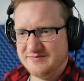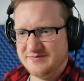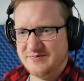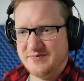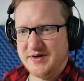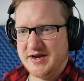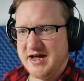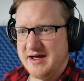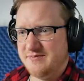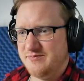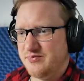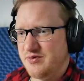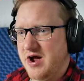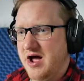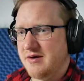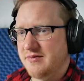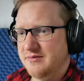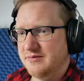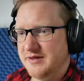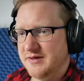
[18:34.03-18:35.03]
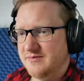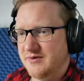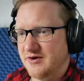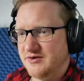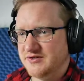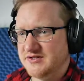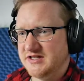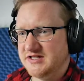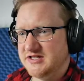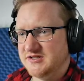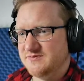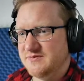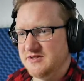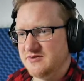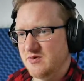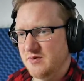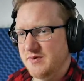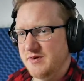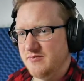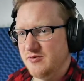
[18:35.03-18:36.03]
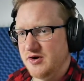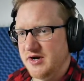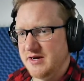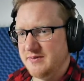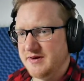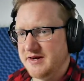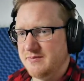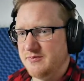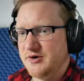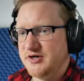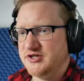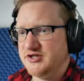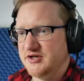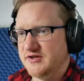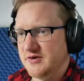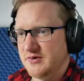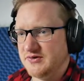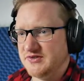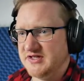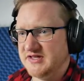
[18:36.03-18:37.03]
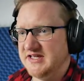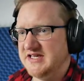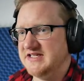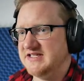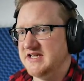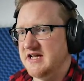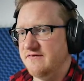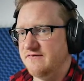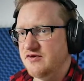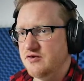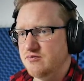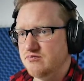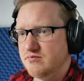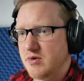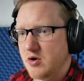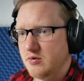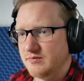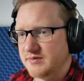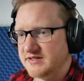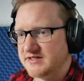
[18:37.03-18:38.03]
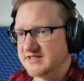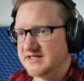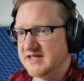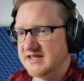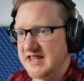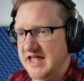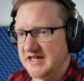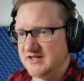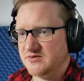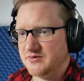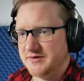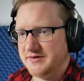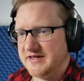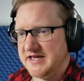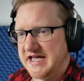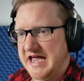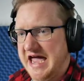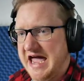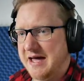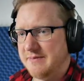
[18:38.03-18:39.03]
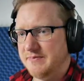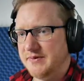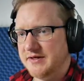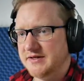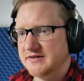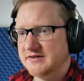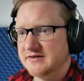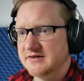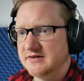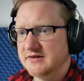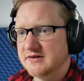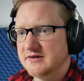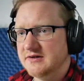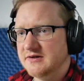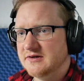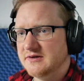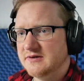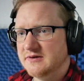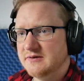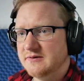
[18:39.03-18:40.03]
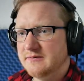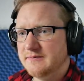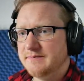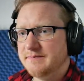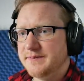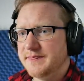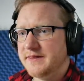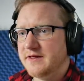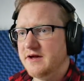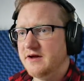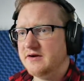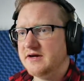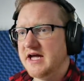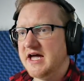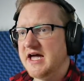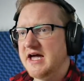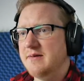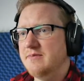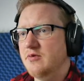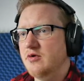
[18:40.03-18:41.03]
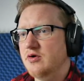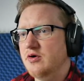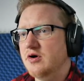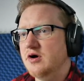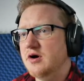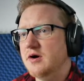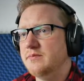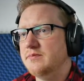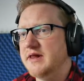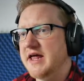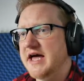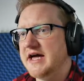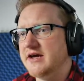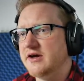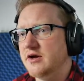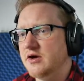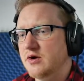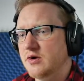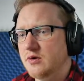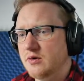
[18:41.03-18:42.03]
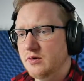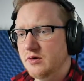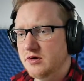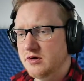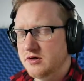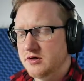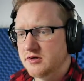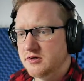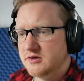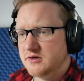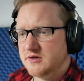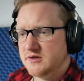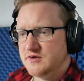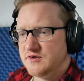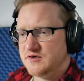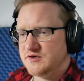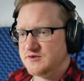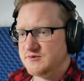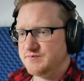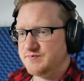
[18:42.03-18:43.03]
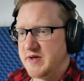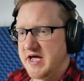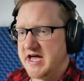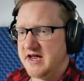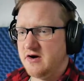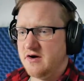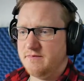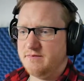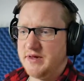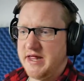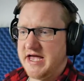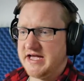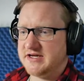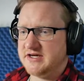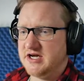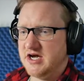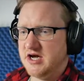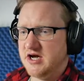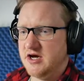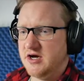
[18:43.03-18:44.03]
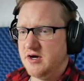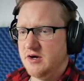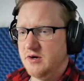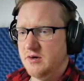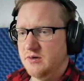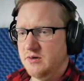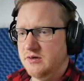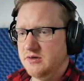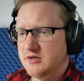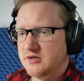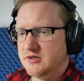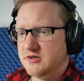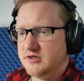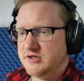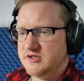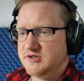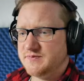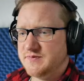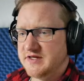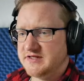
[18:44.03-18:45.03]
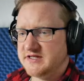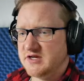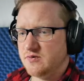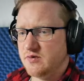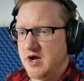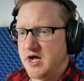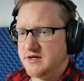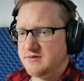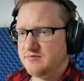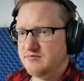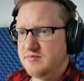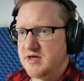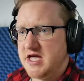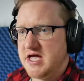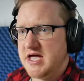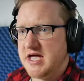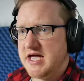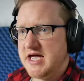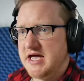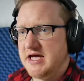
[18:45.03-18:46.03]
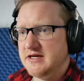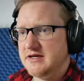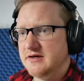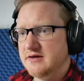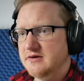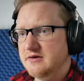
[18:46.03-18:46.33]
But I'm probably mostly just misremembering, but I'm pretty sure there was at least a few moments that sort of thing happened. Okay, more black goo. Spatter of black goo. Smells like rotten meat.